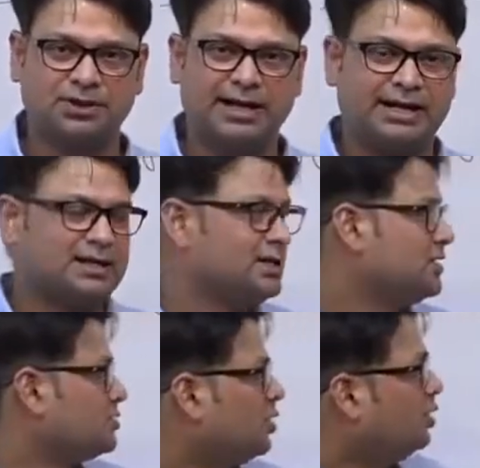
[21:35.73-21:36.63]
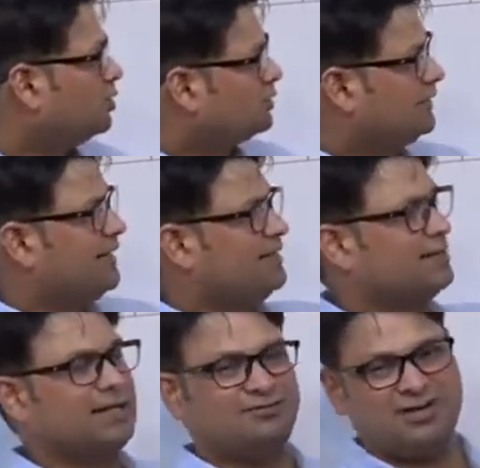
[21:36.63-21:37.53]
right? So that is
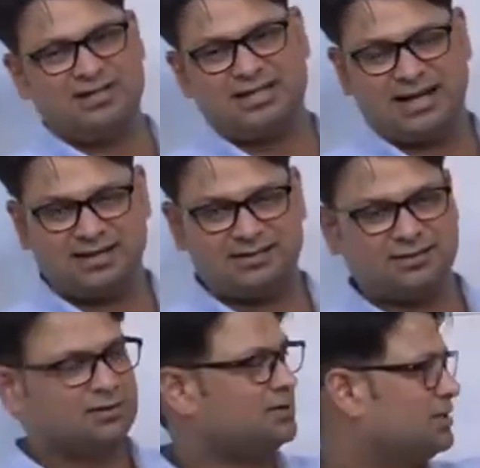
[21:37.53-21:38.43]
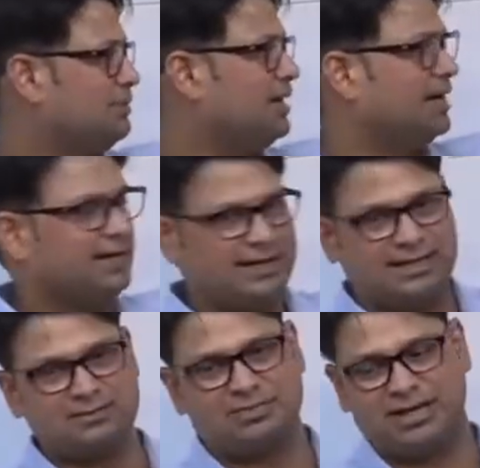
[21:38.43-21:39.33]
the difference and similarity
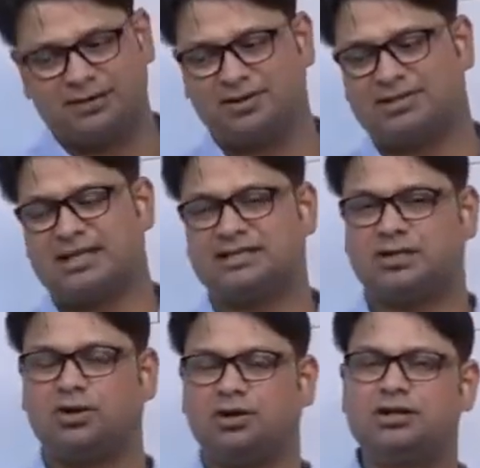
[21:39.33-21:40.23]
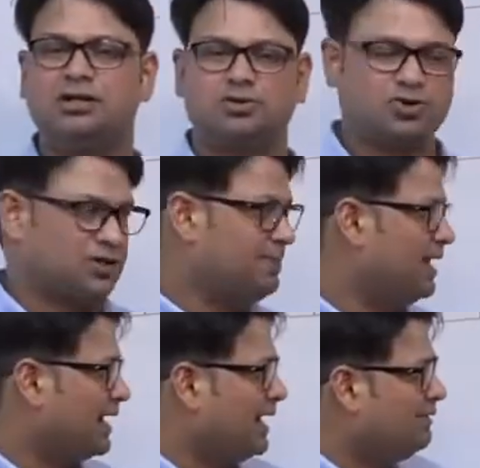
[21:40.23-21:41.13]
in behavioral science and all. So
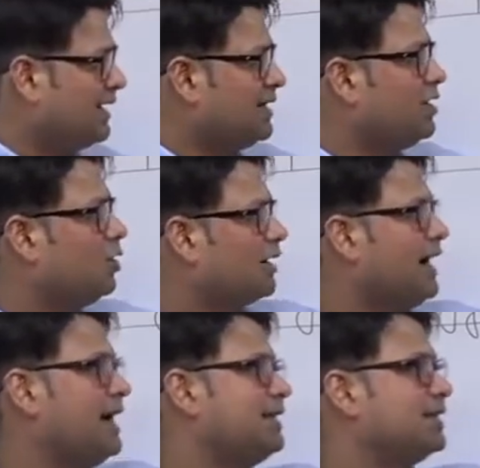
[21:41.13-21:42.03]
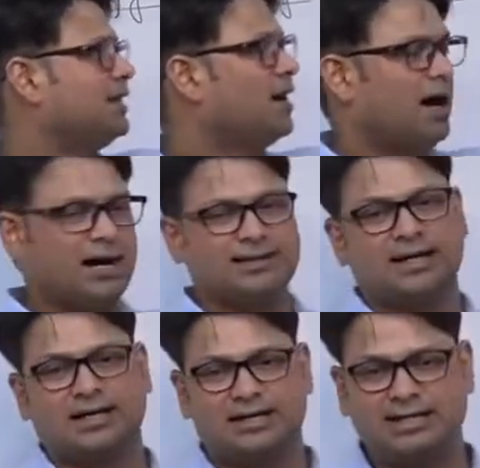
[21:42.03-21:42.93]
similarly we can look at
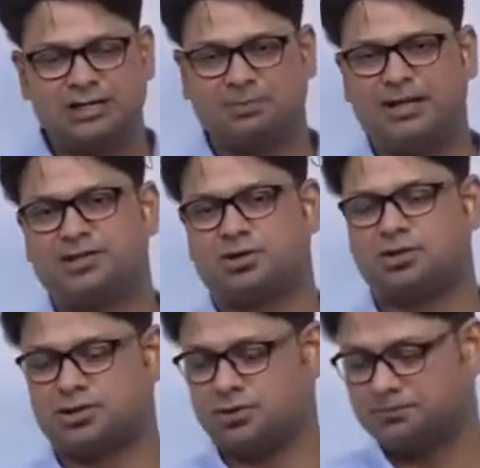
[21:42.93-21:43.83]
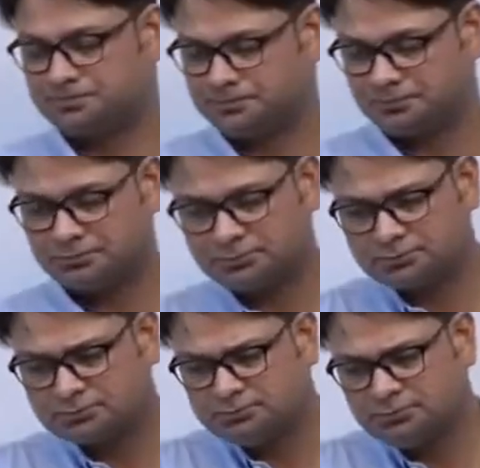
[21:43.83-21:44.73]
other disciplines also.
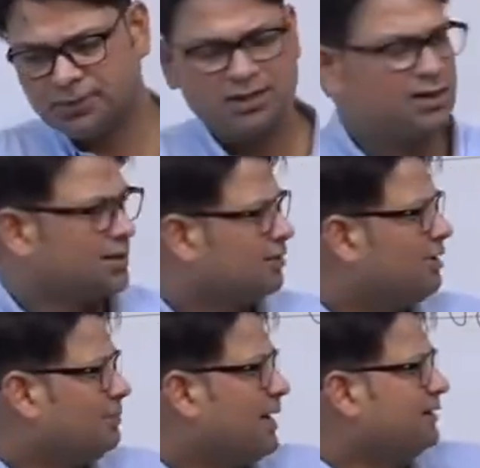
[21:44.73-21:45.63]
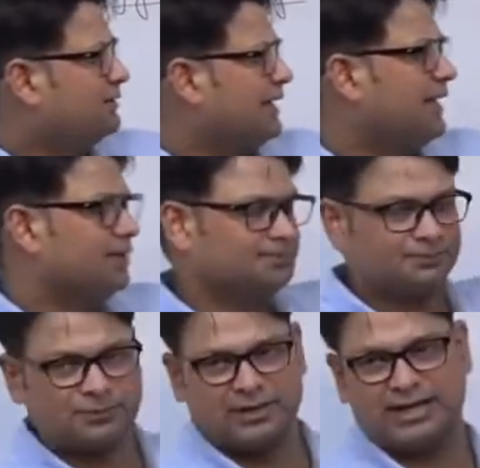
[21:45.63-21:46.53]
The 1.3
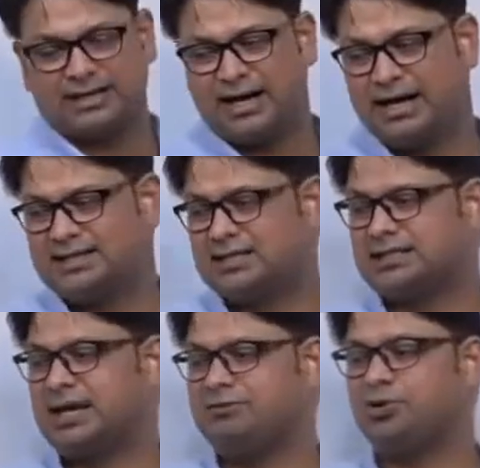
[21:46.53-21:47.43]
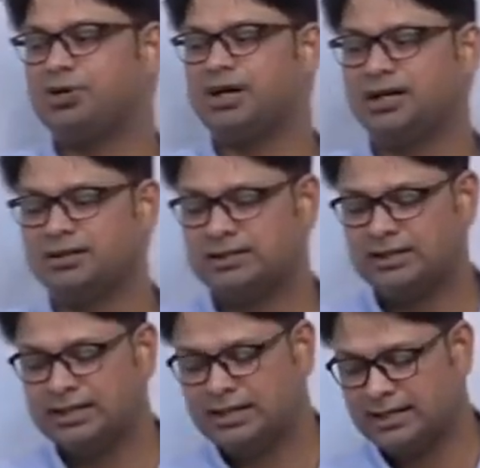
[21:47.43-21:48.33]
that I just gave you here,
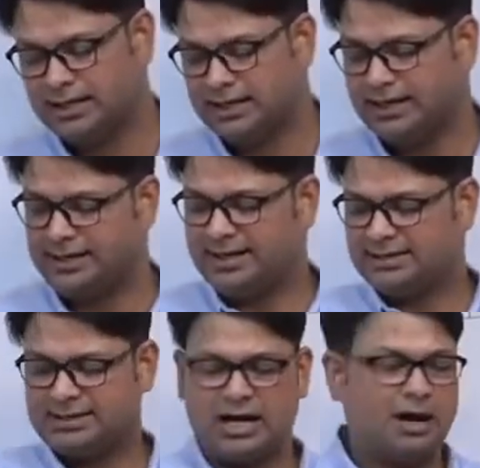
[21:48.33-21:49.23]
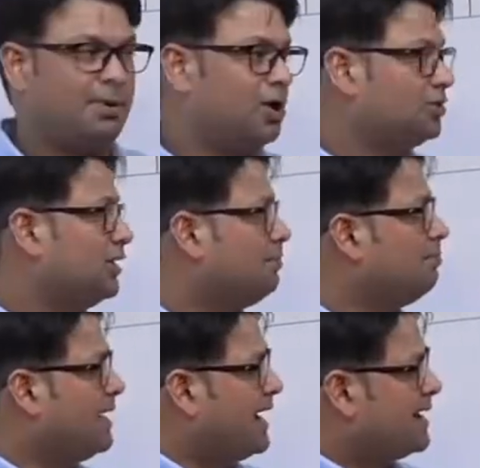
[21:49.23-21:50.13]
it is about the
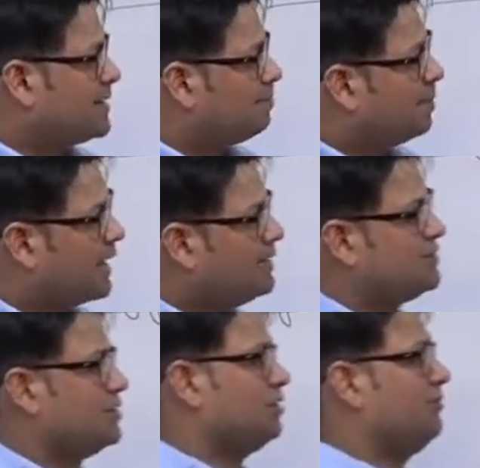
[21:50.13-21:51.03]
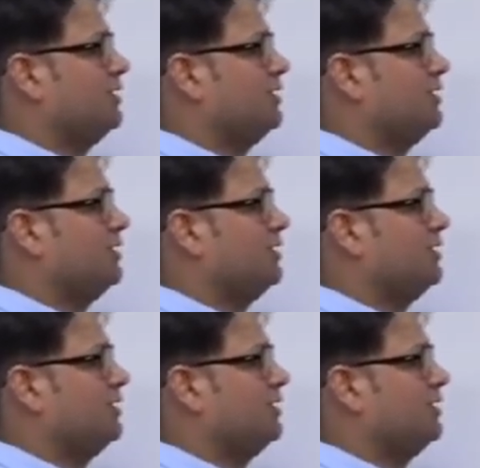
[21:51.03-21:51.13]
main branches of